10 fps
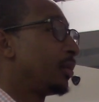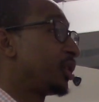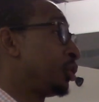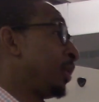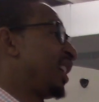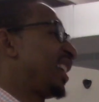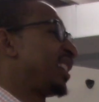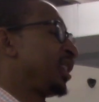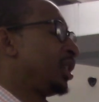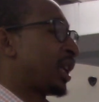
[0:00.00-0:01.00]
But you may
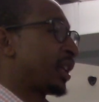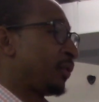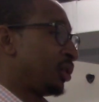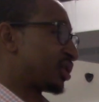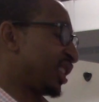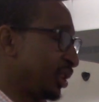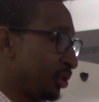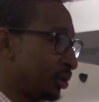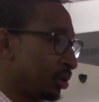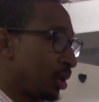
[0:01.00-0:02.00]
not need, like if you're
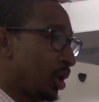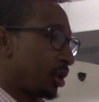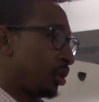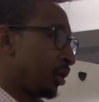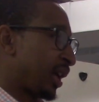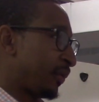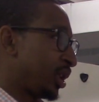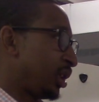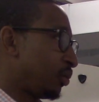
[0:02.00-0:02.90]
single, you don't have any